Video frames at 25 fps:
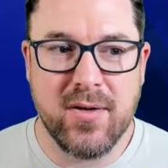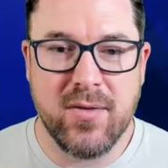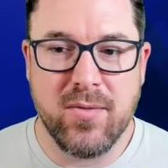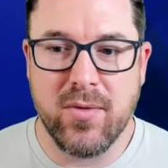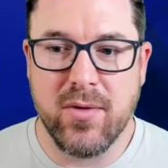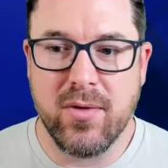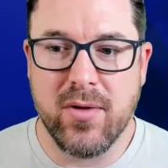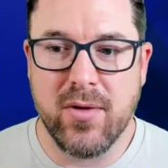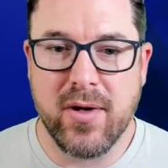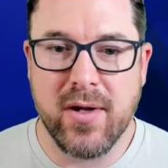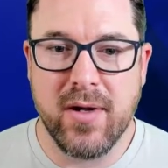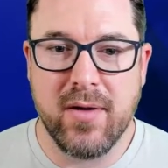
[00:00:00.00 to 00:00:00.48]

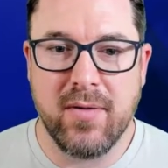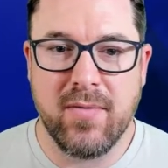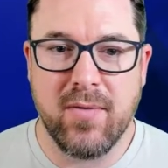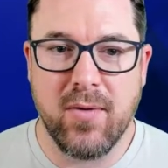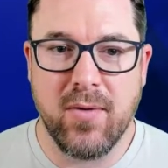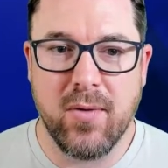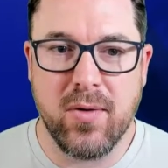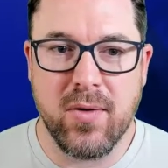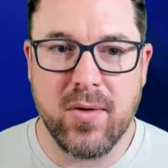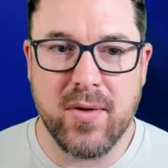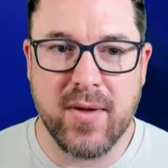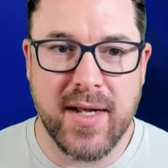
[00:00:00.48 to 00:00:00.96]
We're looking
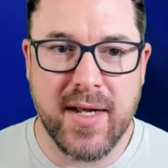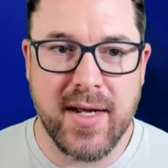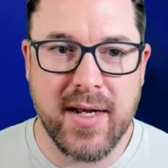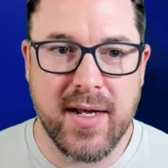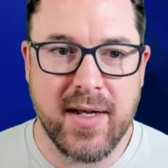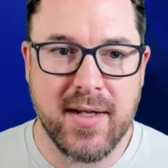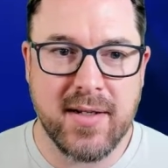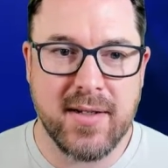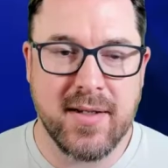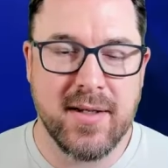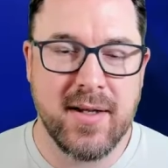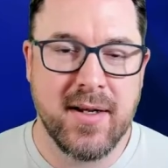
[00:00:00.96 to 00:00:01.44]
for
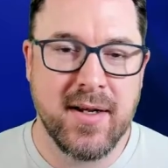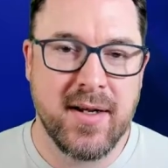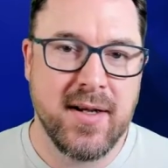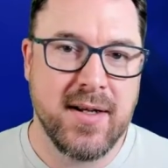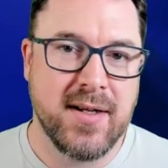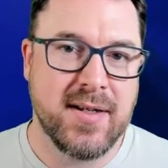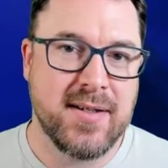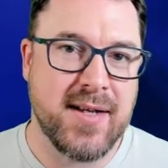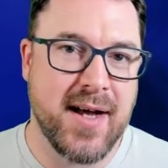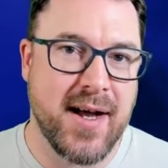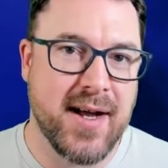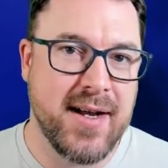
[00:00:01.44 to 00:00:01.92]
that
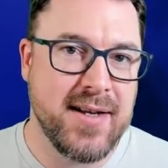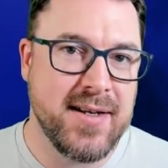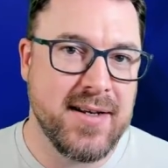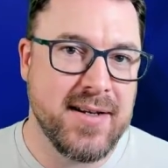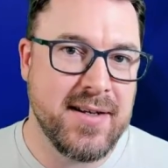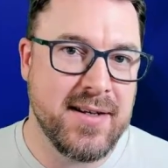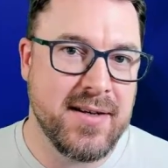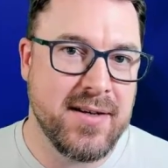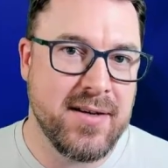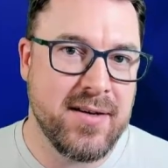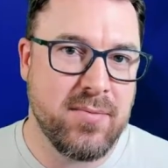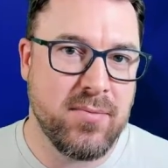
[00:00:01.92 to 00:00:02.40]

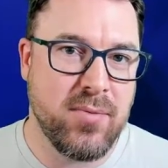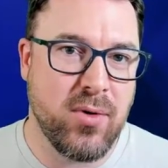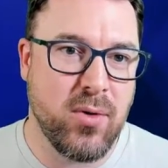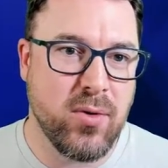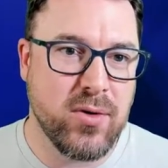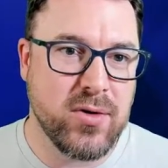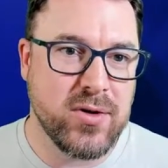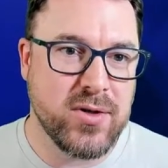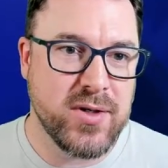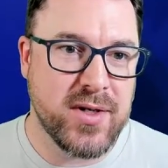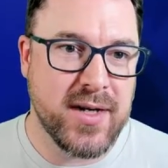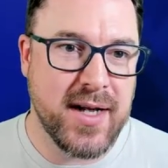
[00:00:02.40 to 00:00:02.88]
Titan
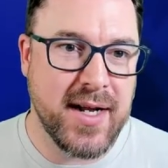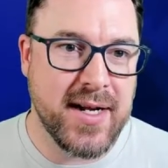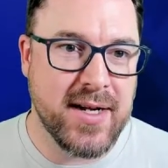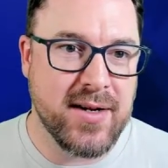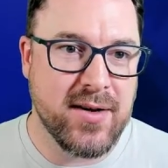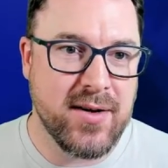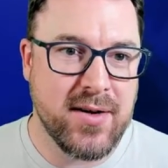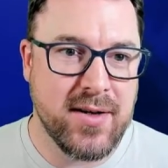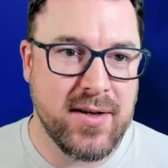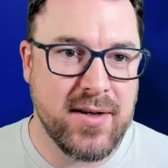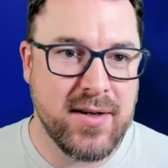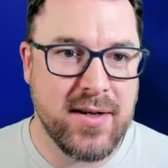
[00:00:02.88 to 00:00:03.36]
portrait
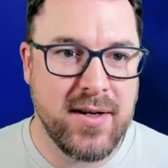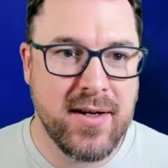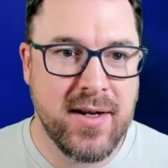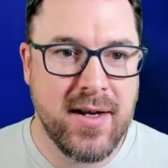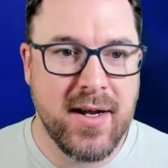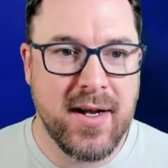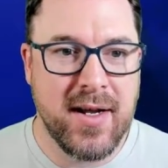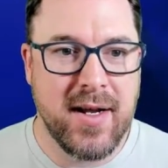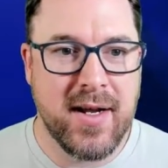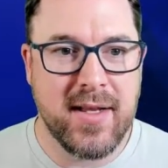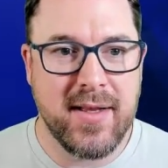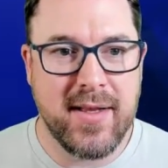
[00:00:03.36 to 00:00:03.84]
icon,
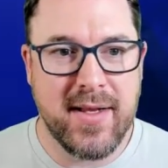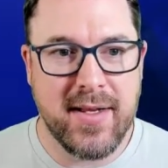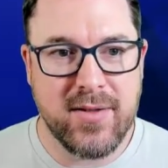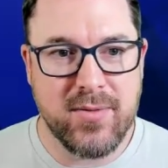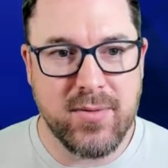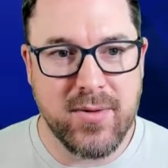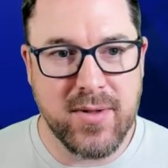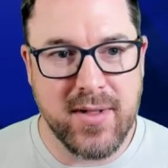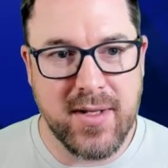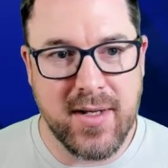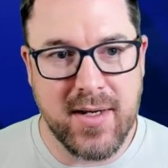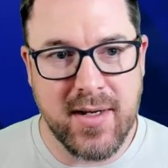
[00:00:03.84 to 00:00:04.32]
and that's
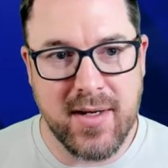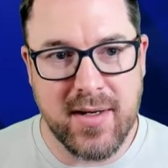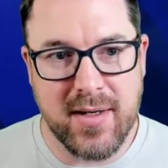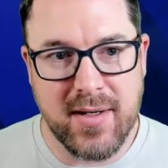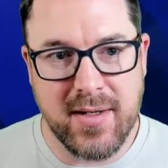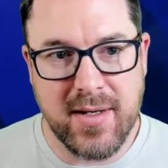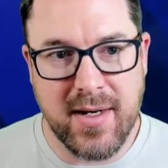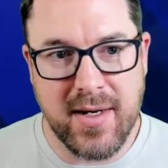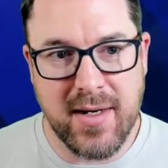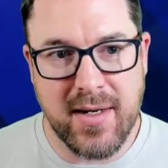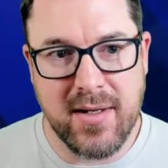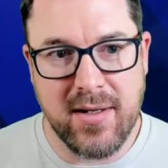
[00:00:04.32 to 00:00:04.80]
what the
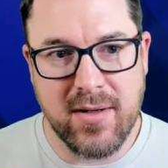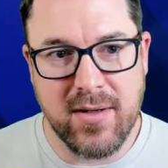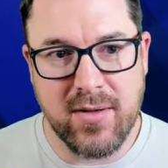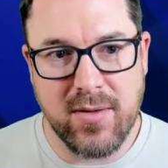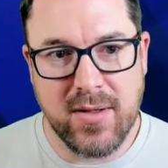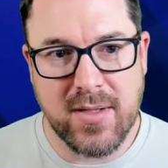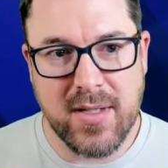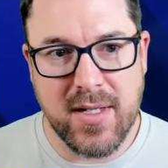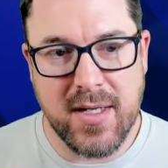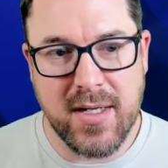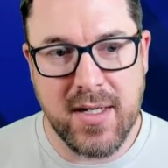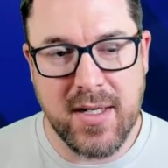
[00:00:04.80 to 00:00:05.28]
Titan
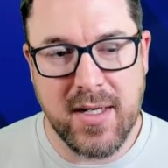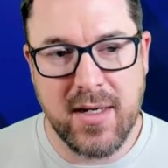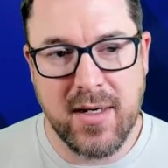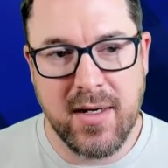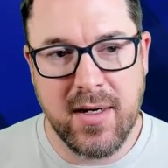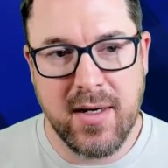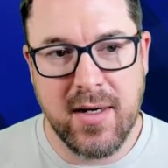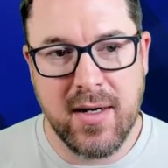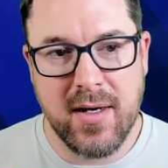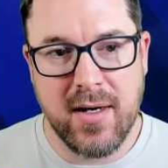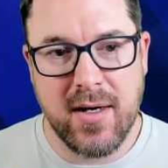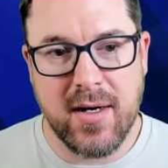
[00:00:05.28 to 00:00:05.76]
looks like
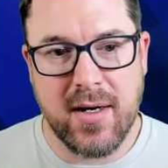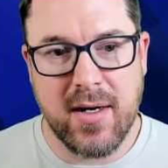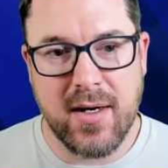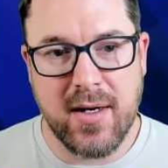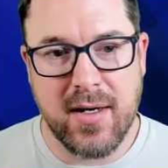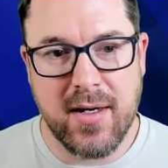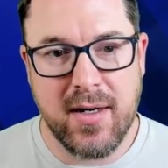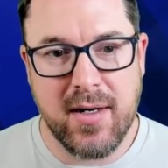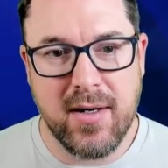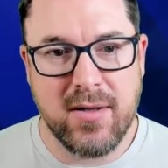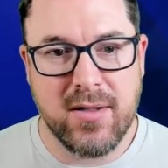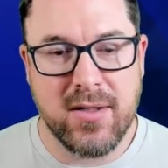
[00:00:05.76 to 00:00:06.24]

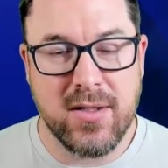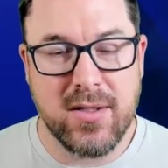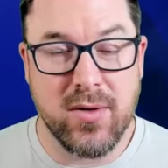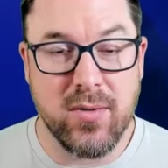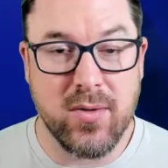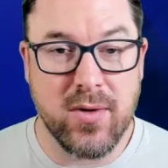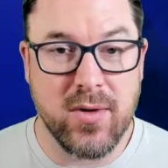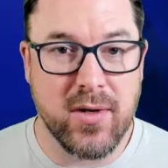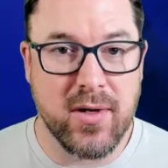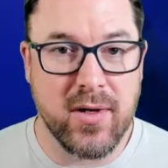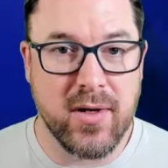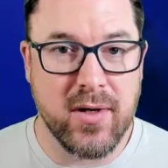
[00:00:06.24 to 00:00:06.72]
here. So
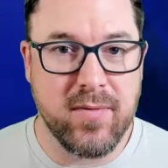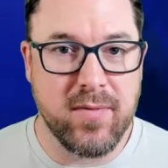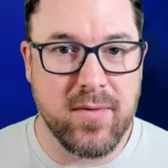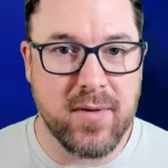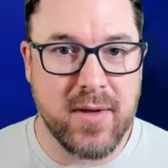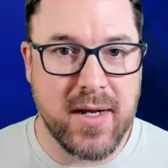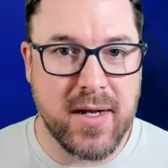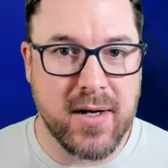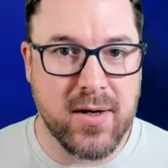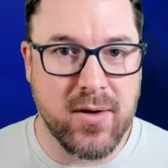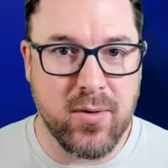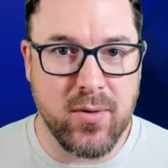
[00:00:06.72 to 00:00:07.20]
we're looking for
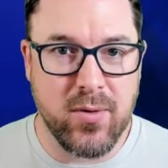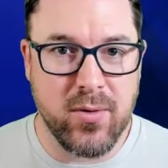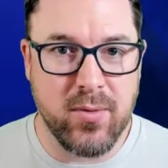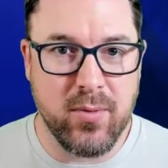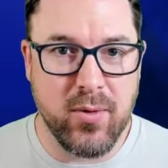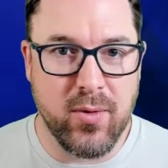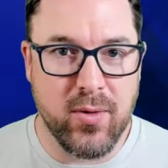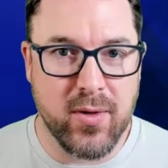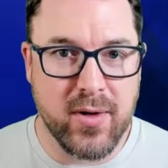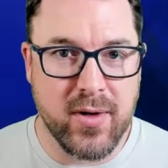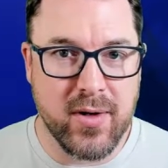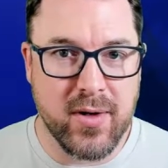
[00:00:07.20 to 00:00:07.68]
that gold
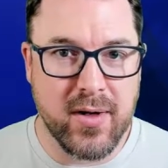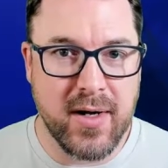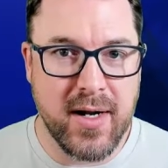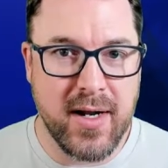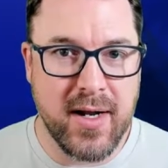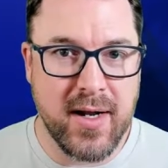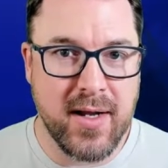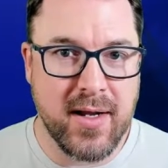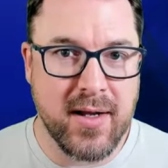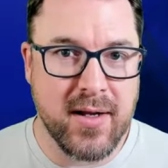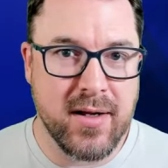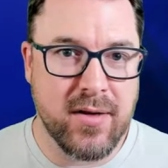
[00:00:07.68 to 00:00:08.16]
border
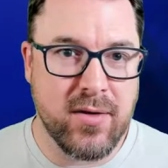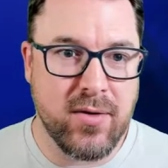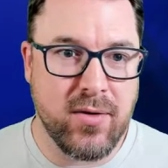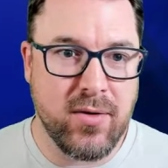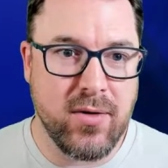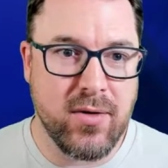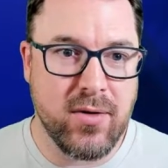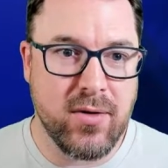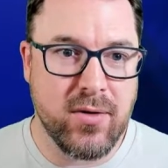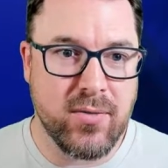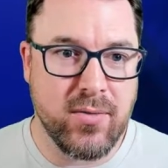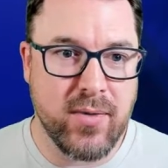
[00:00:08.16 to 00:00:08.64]
and
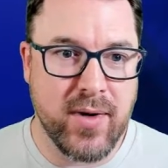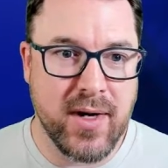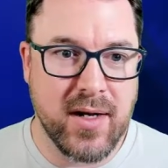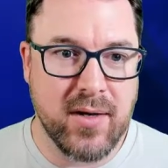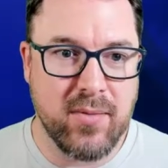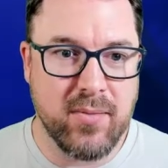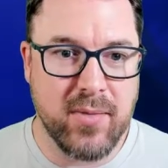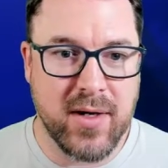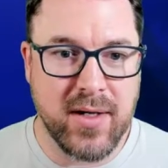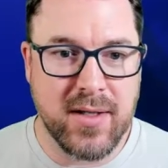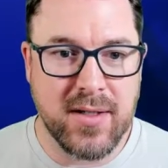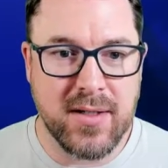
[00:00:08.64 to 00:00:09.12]
all
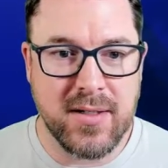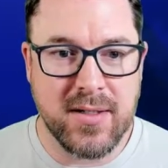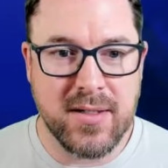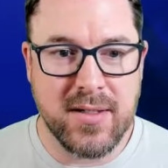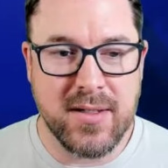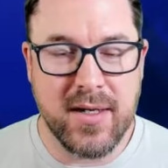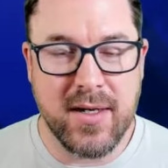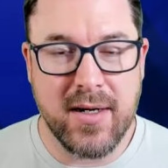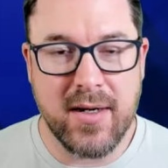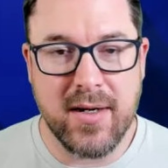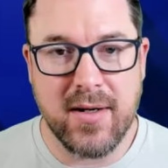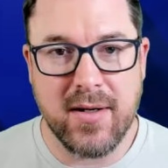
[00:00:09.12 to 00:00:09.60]
red buttons
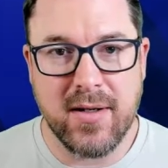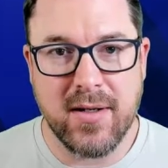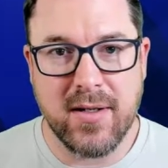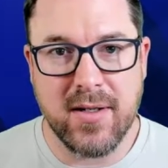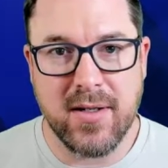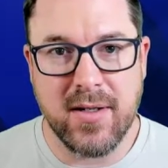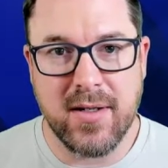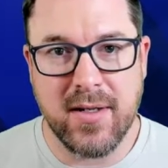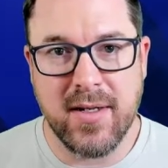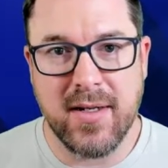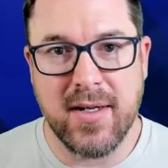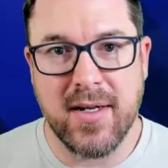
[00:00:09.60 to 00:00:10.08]
there
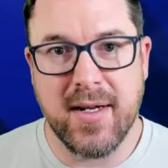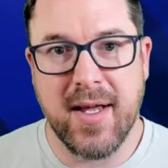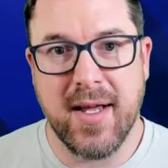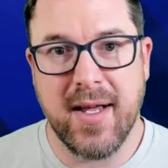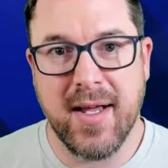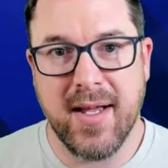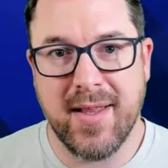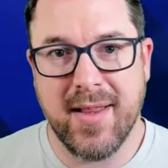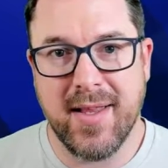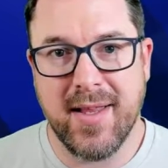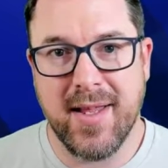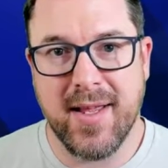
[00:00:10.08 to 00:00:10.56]
to
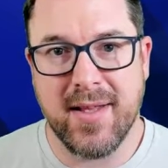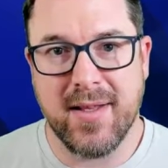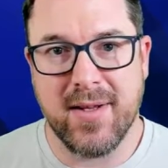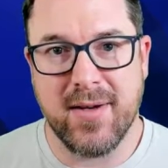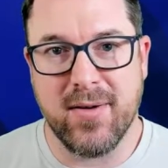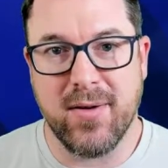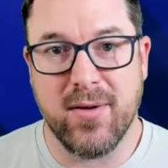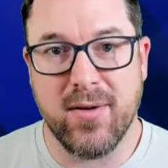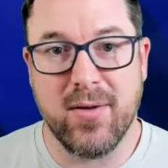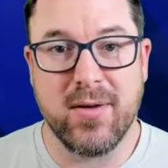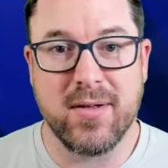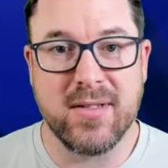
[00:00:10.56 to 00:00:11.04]
indicate that
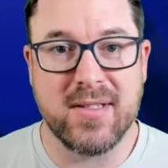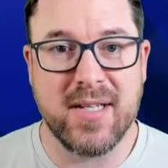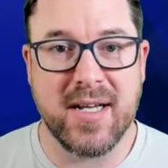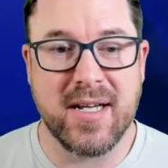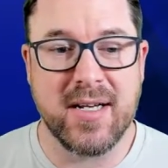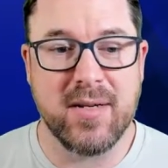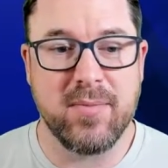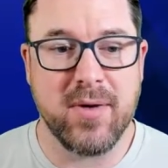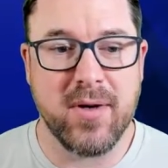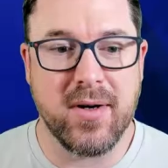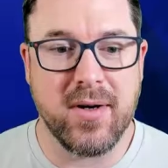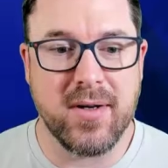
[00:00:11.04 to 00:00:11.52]
they're all
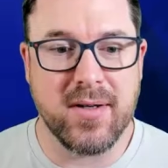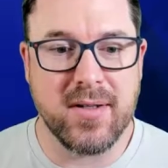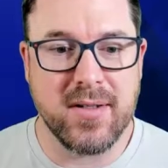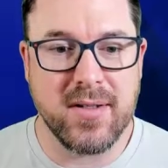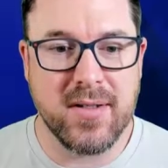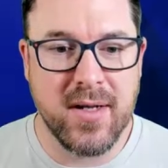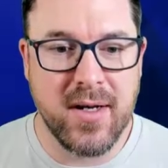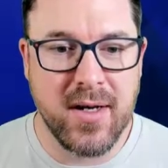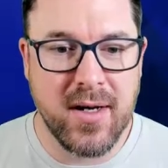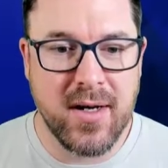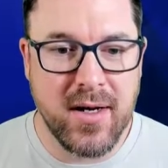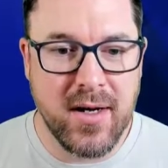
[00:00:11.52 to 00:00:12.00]
Titan
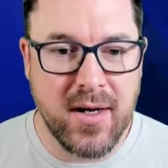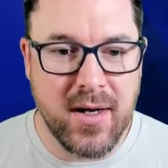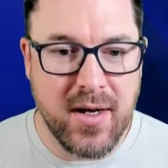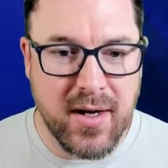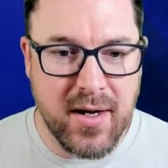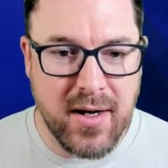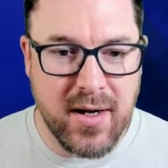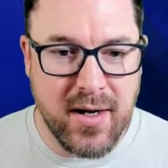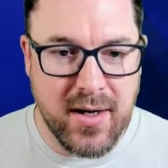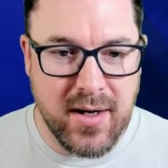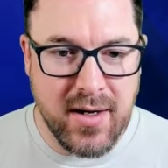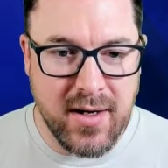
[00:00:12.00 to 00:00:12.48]
parts.
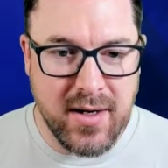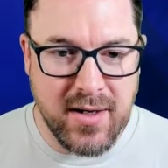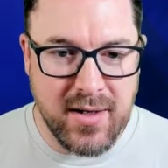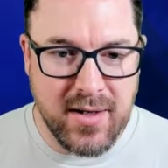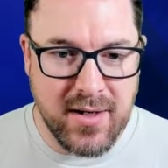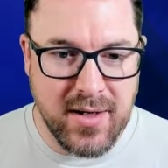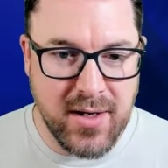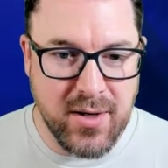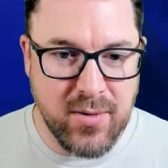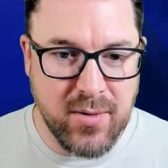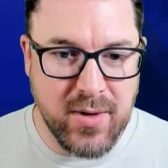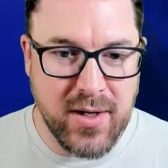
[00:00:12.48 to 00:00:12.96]

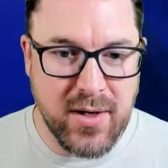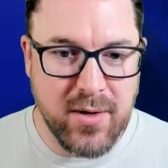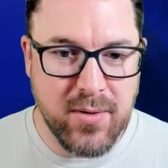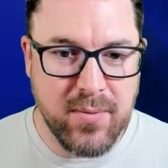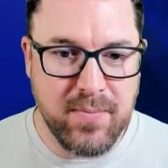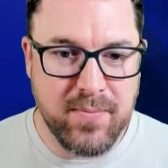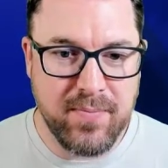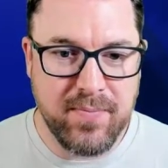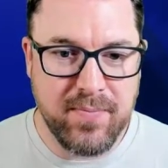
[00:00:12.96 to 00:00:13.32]
Here we go.